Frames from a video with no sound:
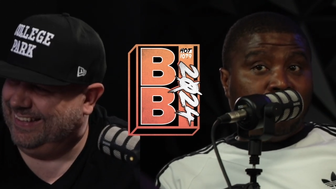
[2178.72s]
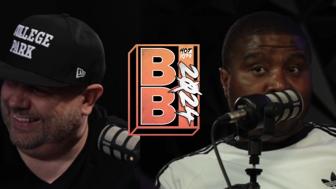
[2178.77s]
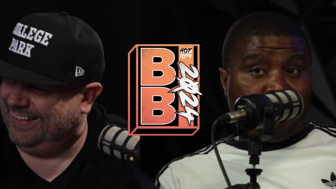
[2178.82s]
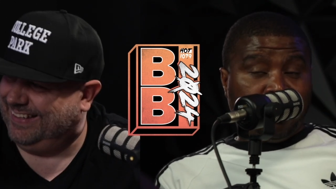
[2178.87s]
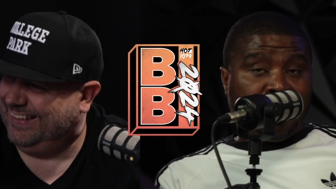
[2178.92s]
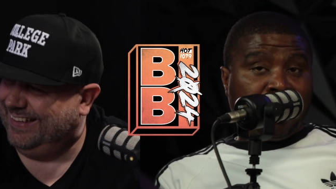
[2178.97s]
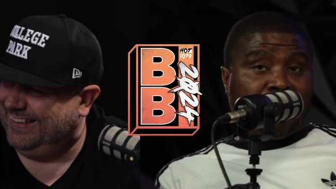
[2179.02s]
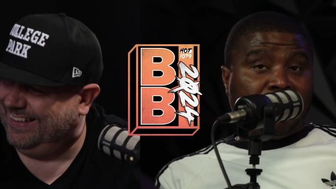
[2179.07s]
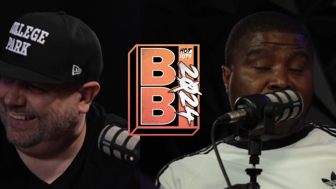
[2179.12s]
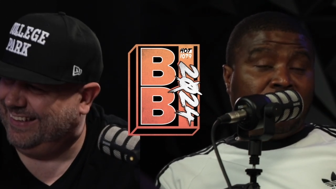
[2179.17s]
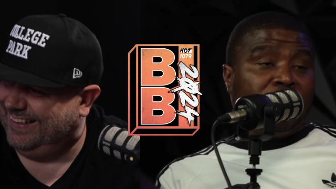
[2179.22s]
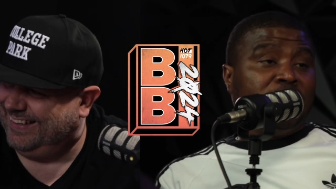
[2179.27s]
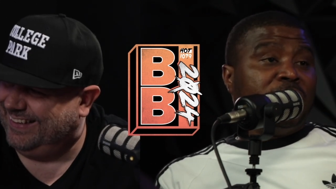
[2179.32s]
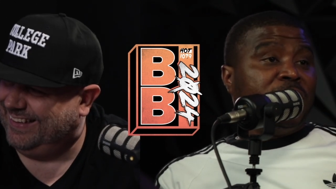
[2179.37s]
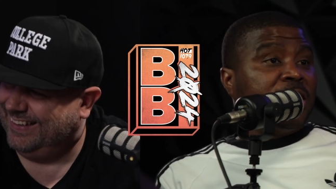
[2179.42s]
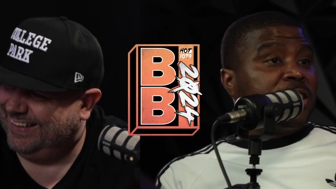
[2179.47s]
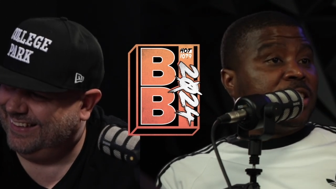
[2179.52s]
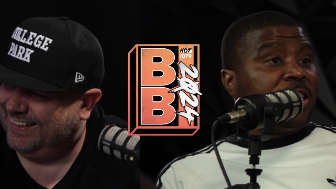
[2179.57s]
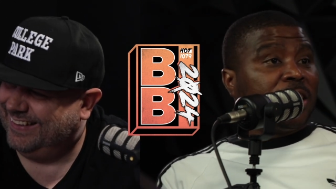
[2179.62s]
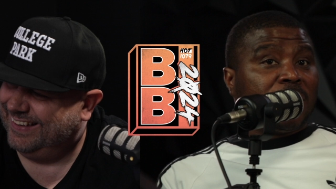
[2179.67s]
Speaker 1: But
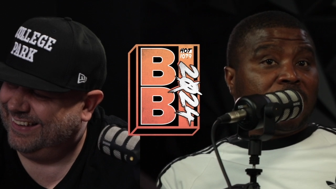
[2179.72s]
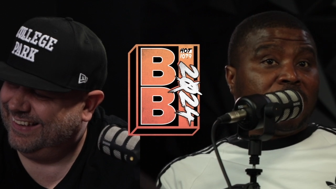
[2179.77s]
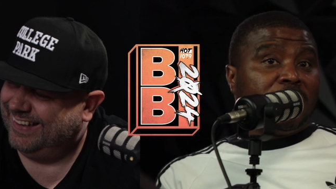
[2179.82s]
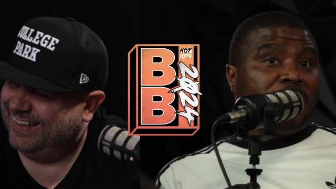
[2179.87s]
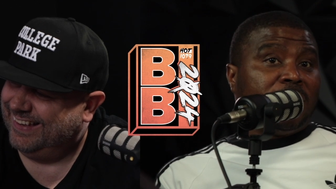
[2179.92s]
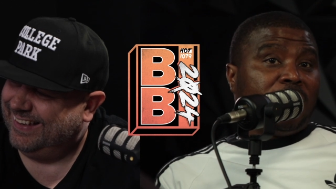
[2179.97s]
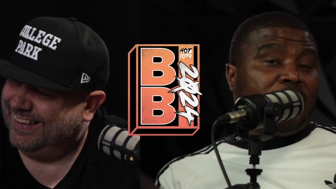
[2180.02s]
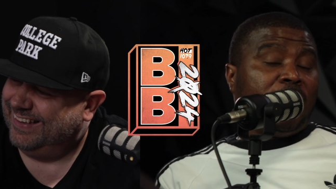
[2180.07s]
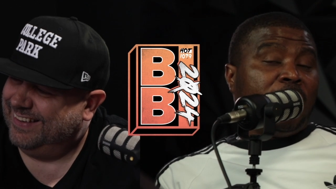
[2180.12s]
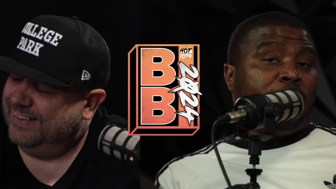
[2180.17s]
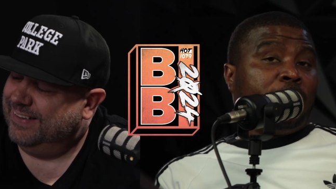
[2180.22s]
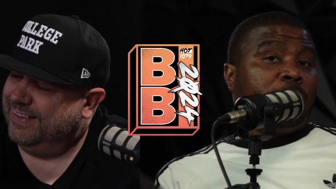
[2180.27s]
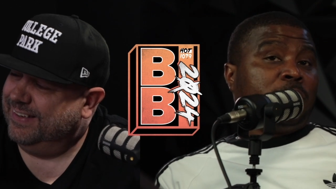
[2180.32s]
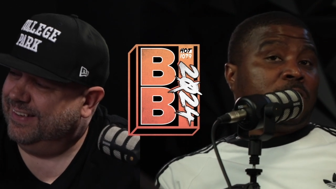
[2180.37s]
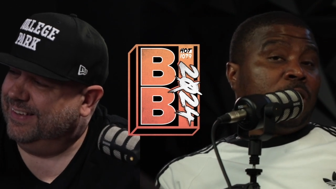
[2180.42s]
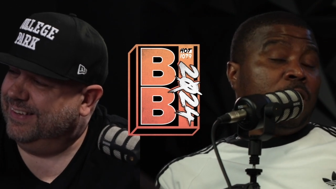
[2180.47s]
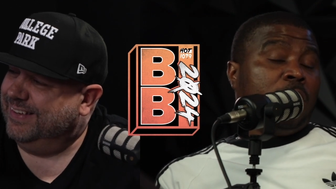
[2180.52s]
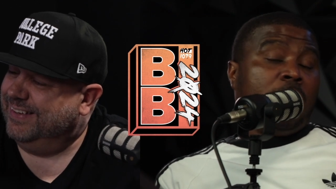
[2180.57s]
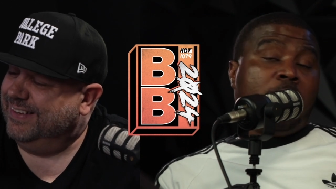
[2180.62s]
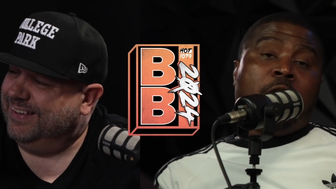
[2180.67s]
logistically, if
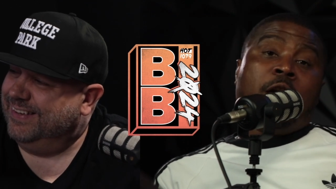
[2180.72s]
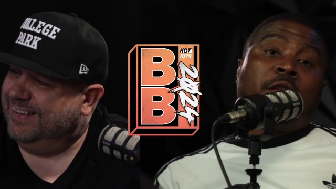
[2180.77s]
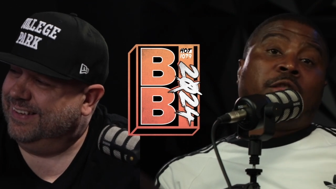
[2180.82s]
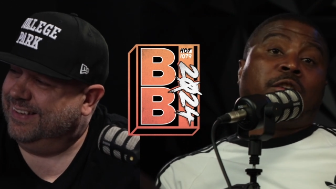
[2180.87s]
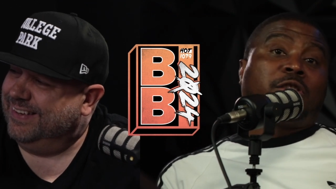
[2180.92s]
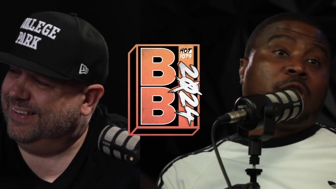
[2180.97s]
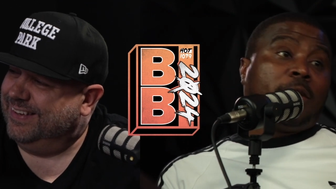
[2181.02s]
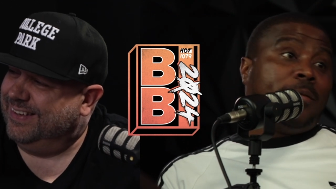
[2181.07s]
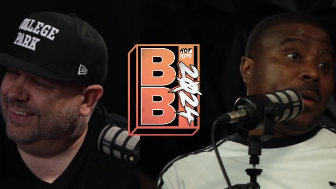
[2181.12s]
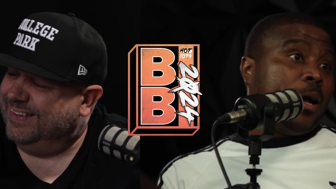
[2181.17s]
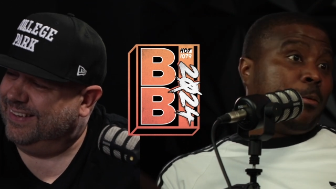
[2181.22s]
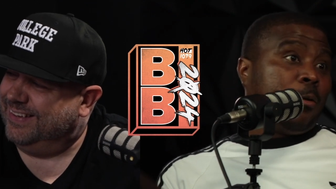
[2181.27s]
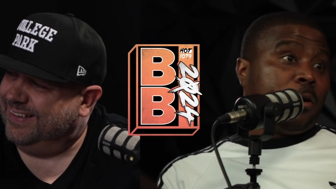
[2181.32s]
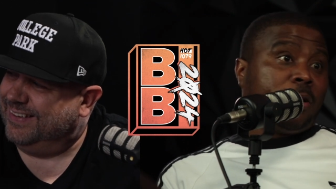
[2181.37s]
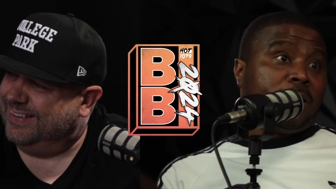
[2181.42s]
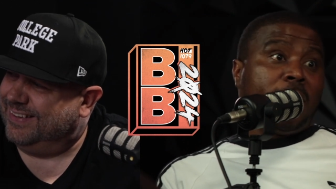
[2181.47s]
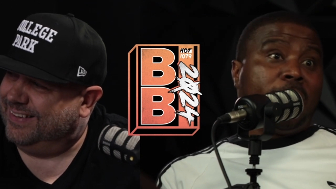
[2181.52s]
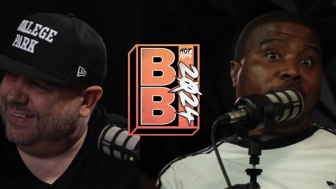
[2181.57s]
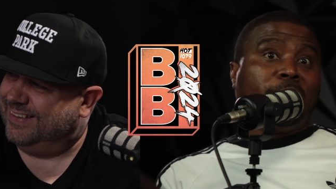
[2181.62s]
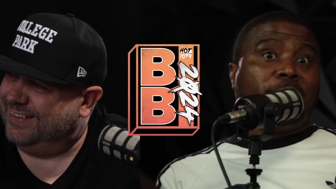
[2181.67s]
uh, other stuff had worked
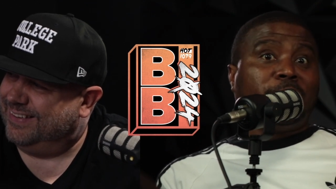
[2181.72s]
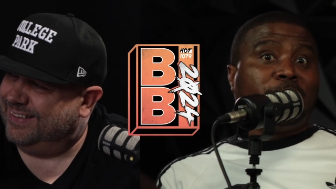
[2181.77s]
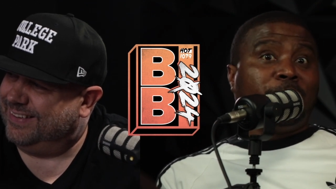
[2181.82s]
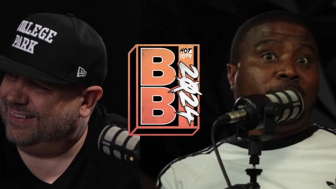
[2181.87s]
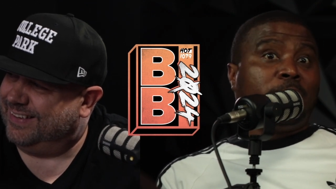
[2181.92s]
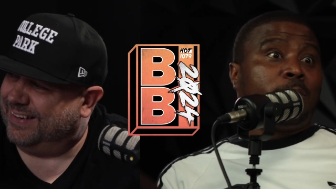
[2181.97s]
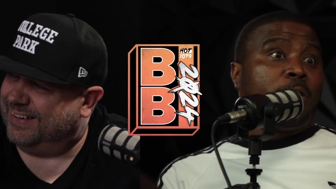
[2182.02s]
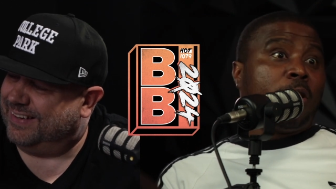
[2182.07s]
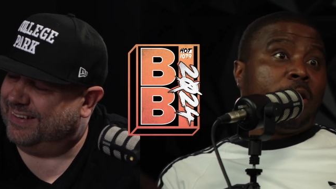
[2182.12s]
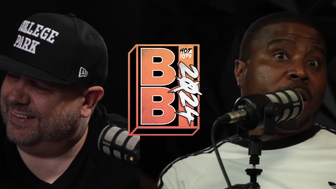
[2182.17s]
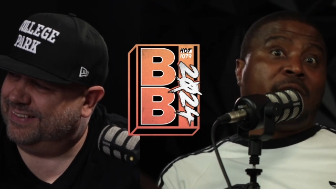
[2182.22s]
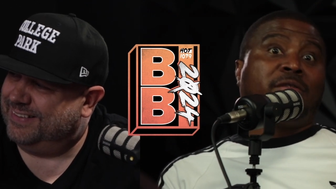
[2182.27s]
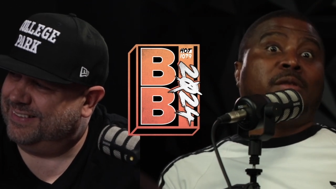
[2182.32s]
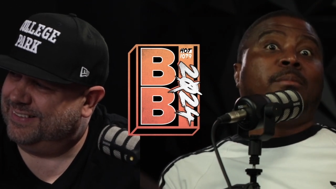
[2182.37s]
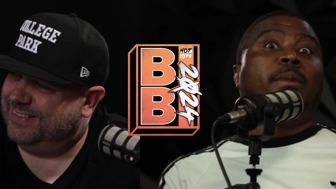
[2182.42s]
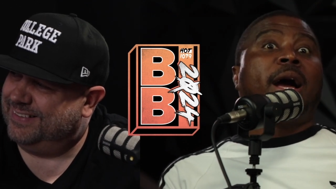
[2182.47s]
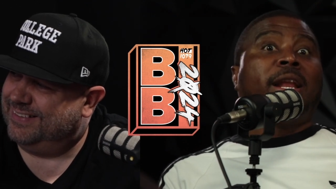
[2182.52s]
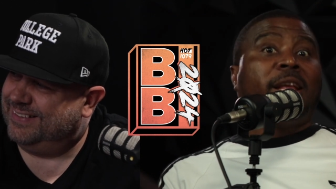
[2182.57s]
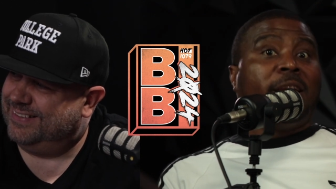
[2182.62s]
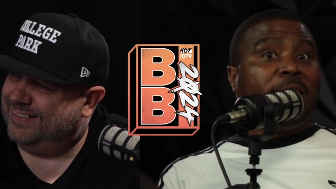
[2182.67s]
out, she would have yeah. brought
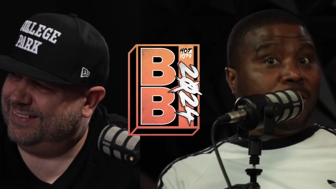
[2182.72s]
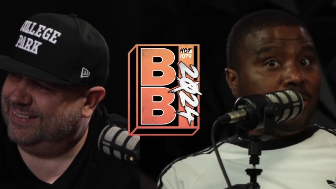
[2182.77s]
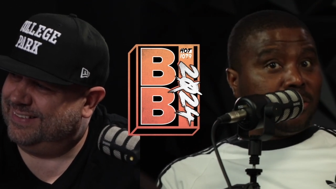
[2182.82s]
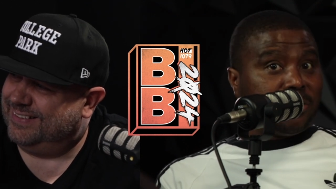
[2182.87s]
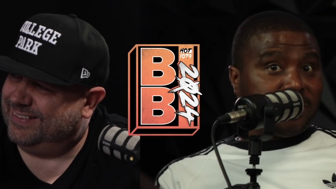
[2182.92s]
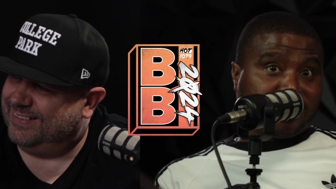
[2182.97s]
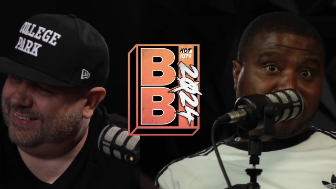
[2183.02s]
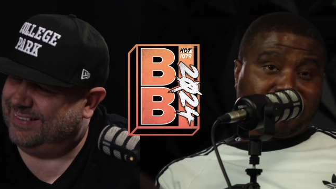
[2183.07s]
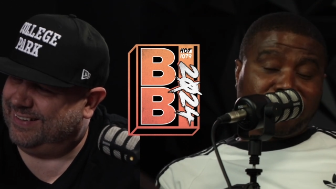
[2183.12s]
everybody else.